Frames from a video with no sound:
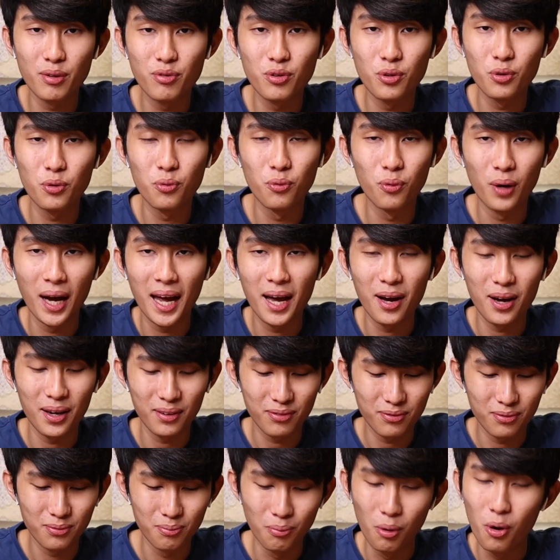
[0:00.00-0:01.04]
if you
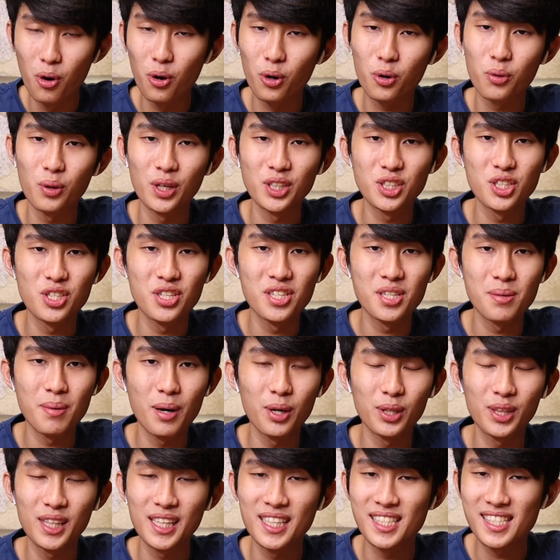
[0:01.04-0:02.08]
have more questions
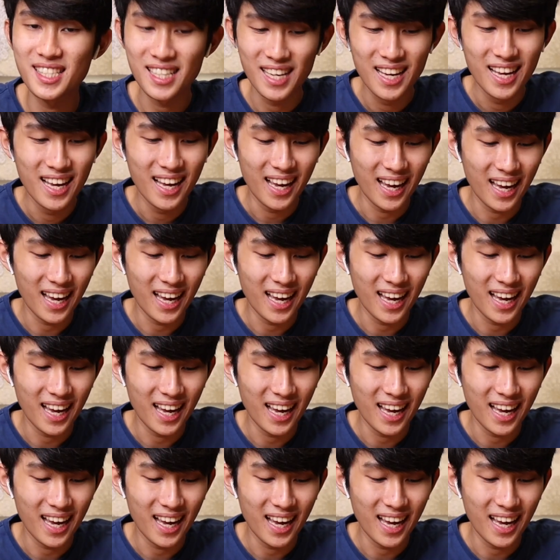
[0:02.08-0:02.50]
about this.